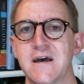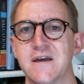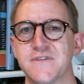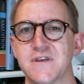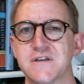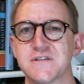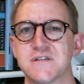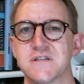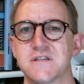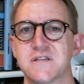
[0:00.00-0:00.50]

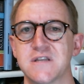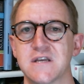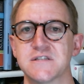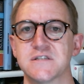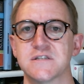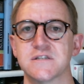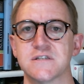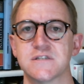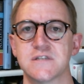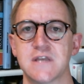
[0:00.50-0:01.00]
doesn't
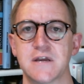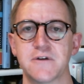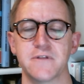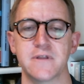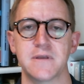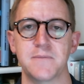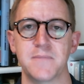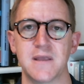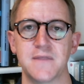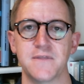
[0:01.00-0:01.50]

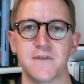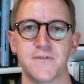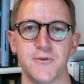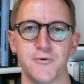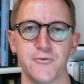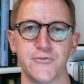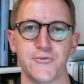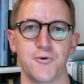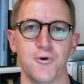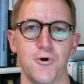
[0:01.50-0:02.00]
necessarily mean that
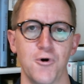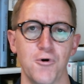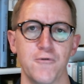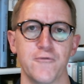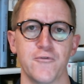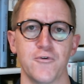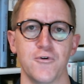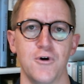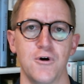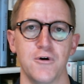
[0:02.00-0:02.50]
those are
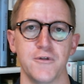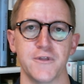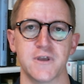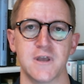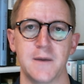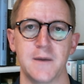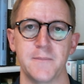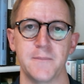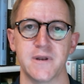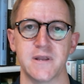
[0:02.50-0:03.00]
overall the
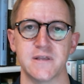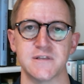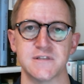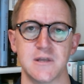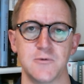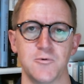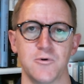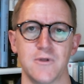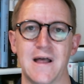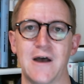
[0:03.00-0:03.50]
companies
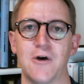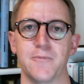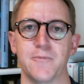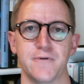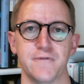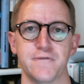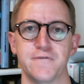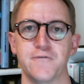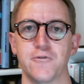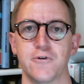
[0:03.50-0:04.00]
that will
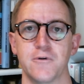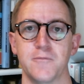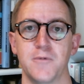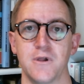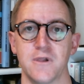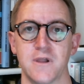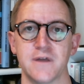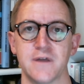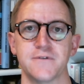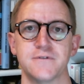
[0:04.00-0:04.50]
outperform
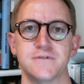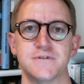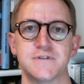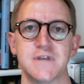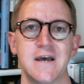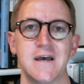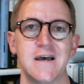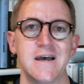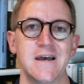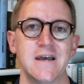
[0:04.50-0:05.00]
all
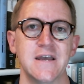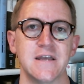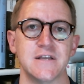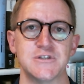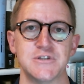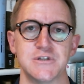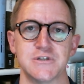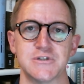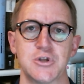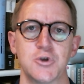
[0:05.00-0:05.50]
others.
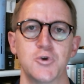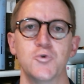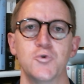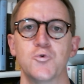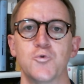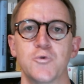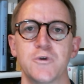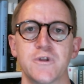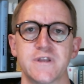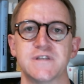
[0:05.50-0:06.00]
It's just
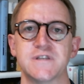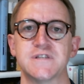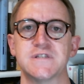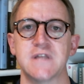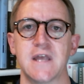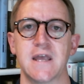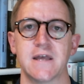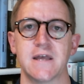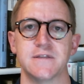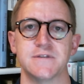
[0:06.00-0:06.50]
who really
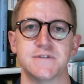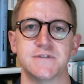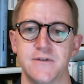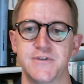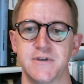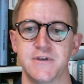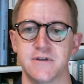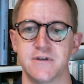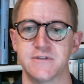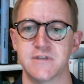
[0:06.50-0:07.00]

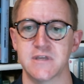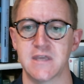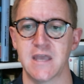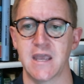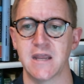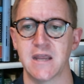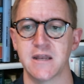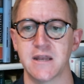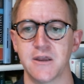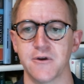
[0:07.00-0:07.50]
stands to, to
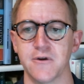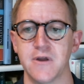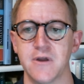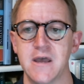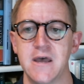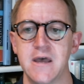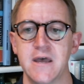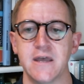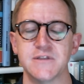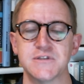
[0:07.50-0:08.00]
gain here.
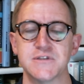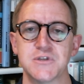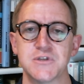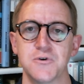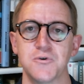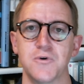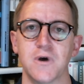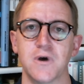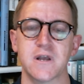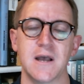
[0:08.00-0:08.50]
And
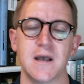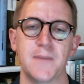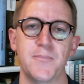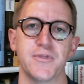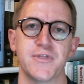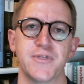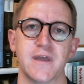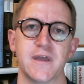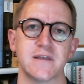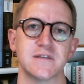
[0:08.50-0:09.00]
so, a
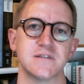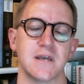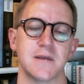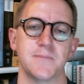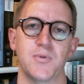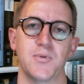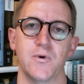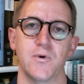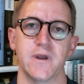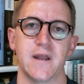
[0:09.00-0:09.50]
couple things
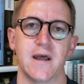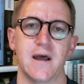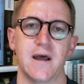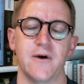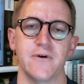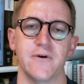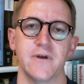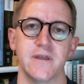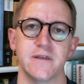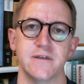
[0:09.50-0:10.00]
I point
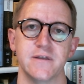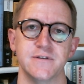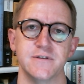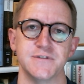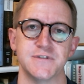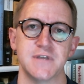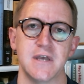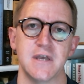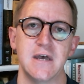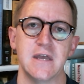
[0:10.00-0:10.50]
out
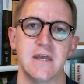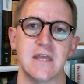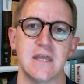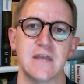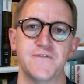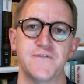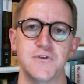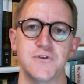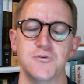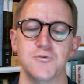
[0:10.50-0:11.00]
is
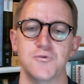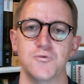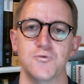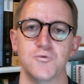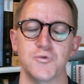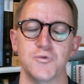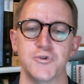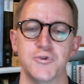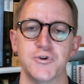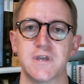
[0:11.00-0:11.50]
if
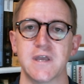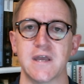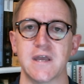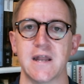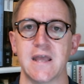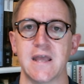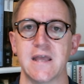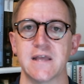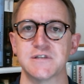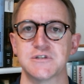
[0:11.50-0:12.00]
you look
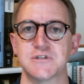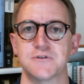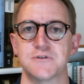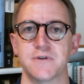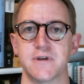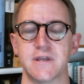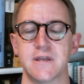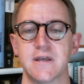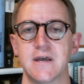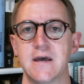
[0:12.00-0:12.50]
at
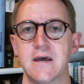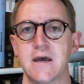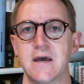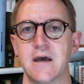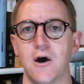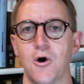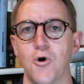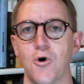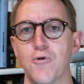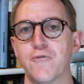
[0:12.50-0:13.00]
history
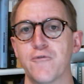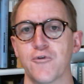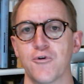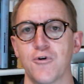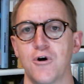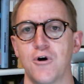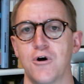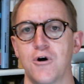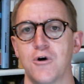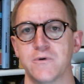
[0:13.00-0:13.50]

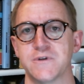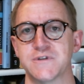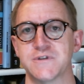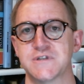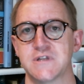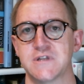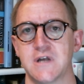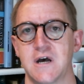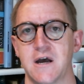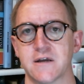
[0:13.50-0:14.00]
overall with
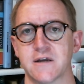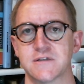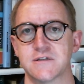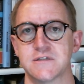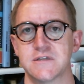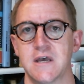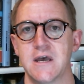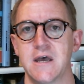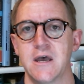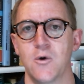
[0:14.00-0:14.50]

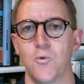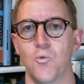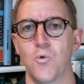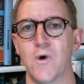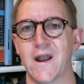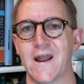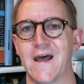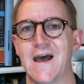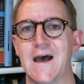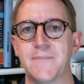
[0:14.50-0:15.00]
stocks,
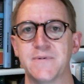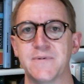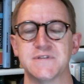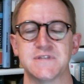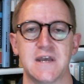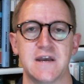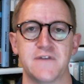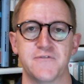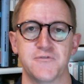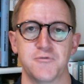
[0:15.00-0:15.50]
what
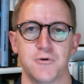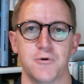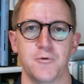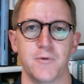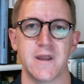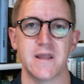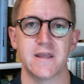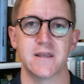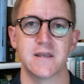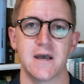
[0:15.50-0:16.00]
happens after a
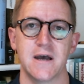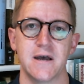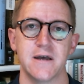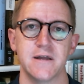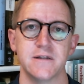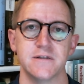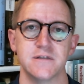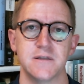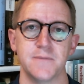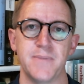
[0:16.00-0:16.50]
rate
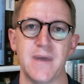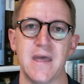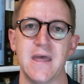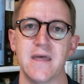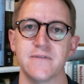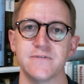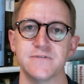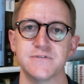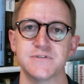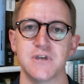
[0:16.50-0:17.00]
cut
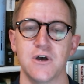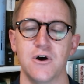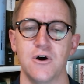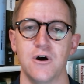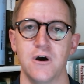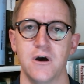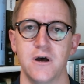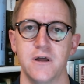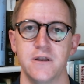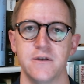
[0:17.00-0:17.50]
depends
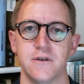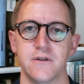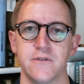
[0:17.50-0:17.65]
on